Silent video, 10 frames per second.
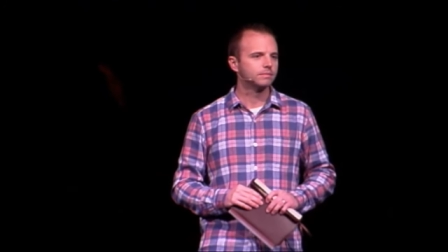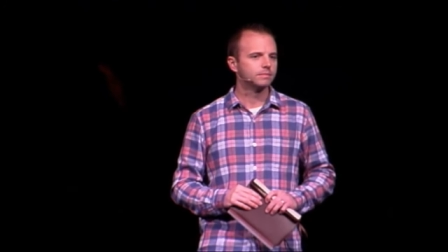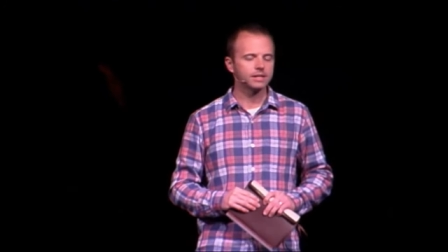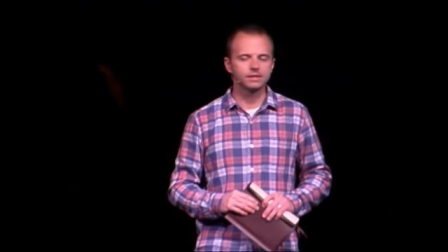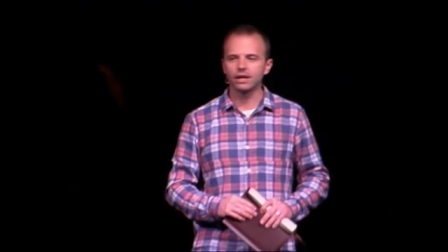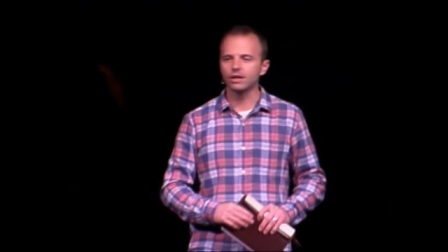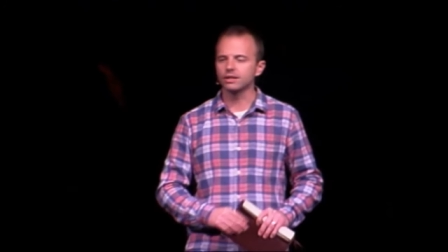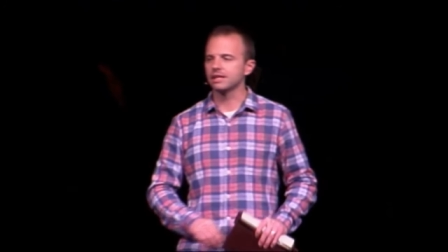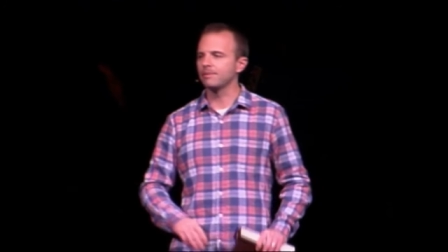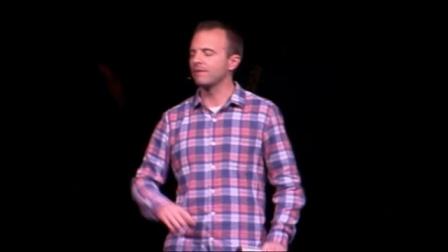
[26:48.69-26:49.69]
I say all the
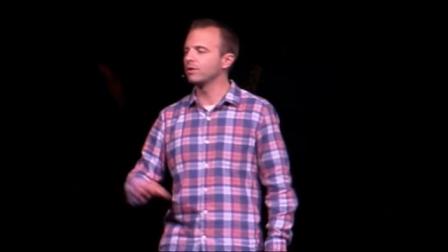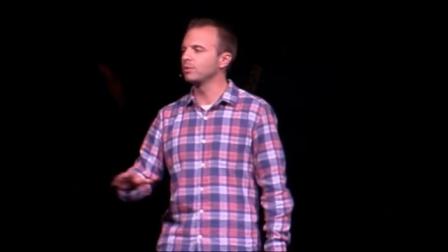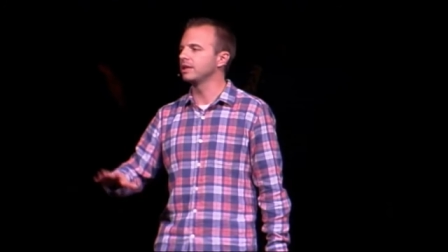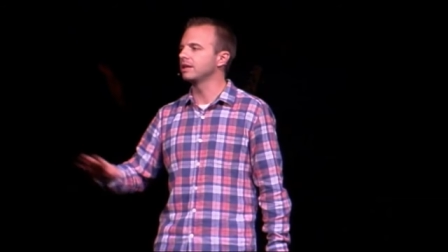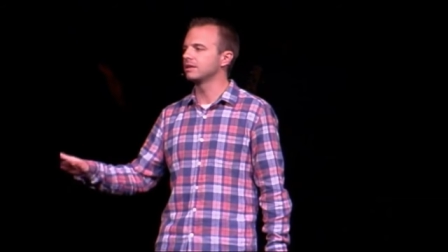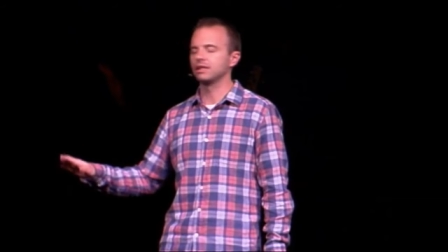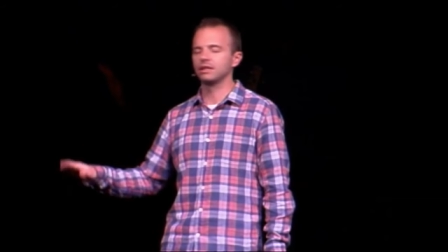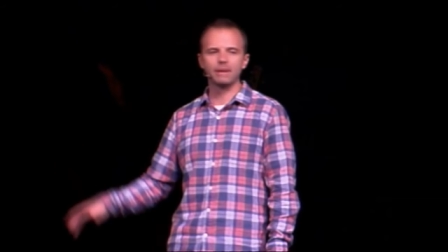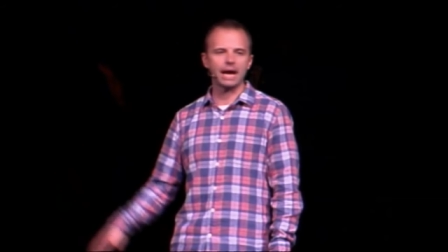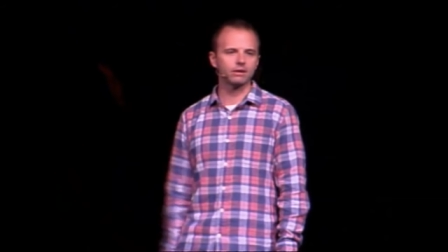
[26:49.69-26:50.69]
time everyone here is in
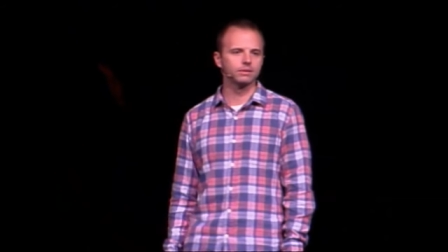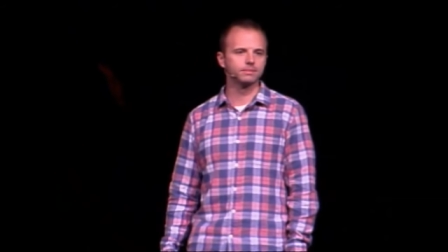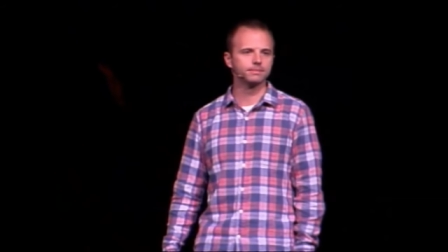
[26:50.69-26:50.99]
a battle.